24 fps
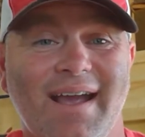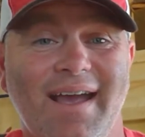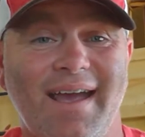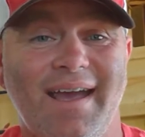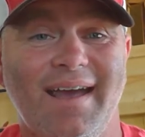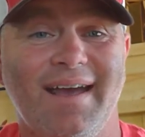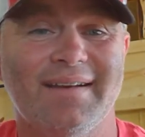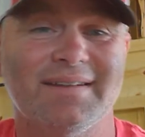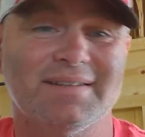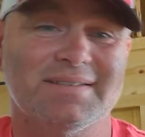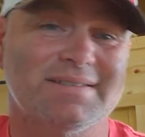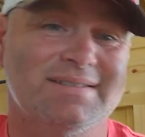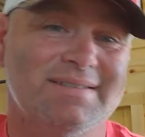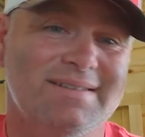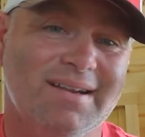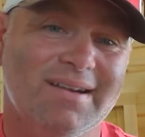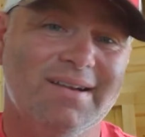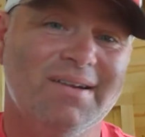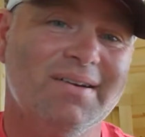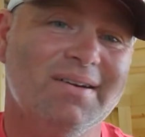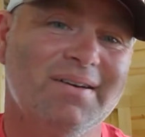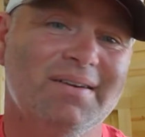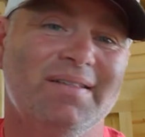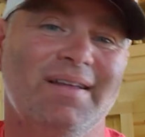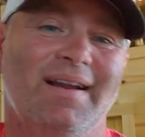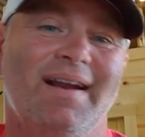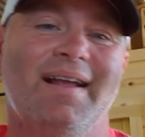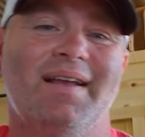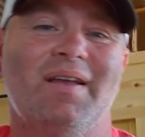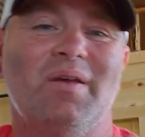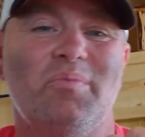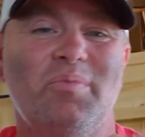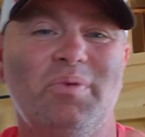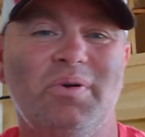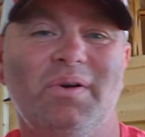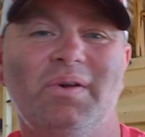had a sticker that I
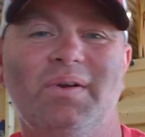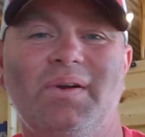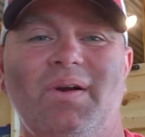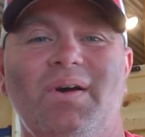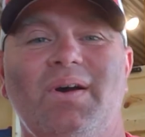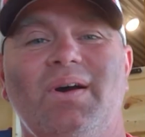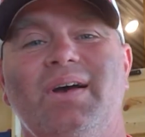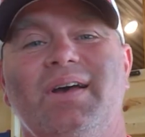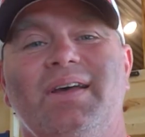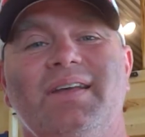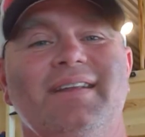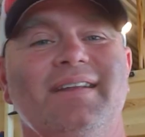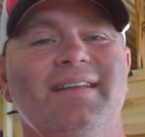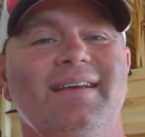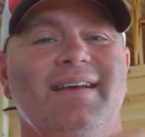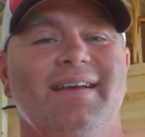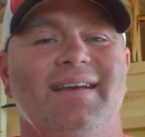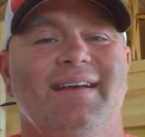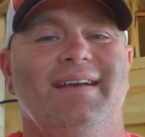could put on,